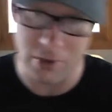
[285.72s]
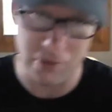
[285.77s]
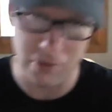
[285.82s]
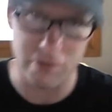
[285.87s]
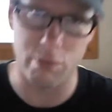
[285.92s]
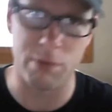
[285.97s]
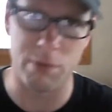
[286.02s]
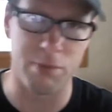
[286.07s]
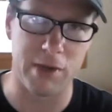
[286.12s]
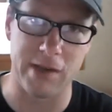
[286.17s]

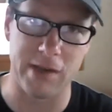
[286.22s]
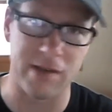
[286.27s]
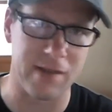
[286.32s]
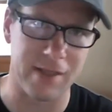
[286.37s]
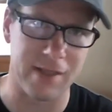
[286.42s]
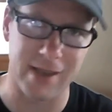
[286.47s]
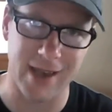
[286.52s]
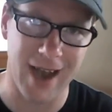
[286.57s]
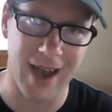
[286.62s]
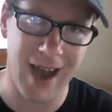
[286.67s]
just replacing
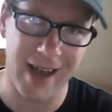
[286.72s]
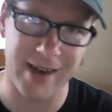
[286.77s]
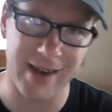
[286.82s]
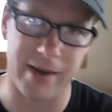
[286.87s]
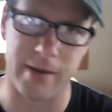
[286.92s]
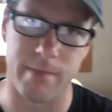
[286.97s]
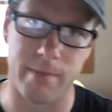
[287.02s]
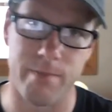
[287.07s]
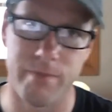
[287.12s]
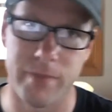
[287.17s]
the
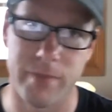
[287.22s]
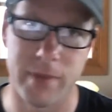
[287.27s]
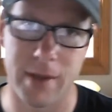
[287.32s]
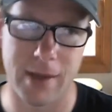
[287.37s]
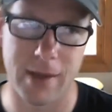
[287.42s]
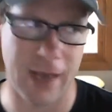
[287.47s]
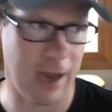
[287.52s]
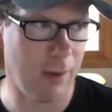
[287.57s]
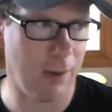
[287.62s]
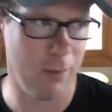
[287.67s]
cotton.
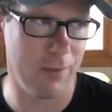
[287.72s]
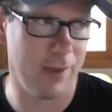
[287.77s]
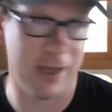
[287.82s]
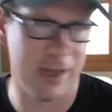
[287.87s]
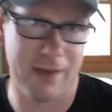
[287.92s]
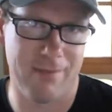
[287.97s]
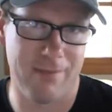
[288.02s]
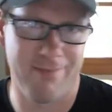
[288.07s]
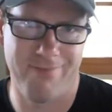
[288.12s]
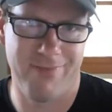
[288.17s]
How
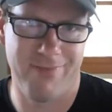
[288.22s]
and